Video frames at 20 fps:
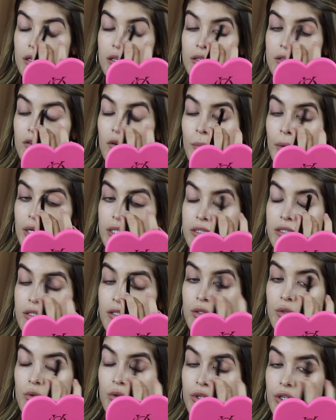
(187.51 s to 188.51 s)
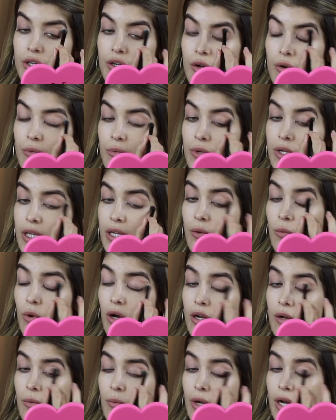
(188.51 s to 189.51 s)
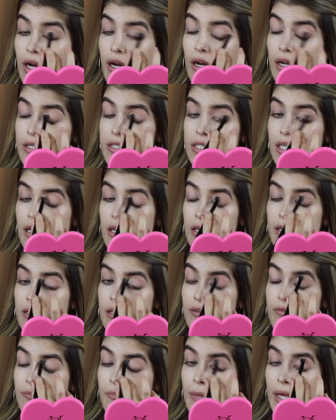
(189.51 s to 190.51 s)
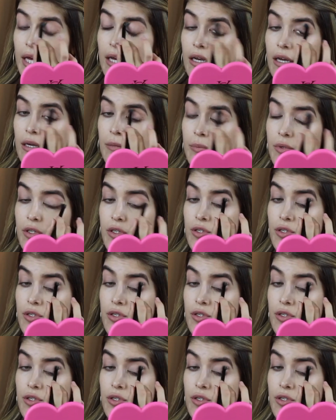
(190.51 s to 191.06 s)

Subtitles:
So back to school, you don't really want to wear a ton of makeup.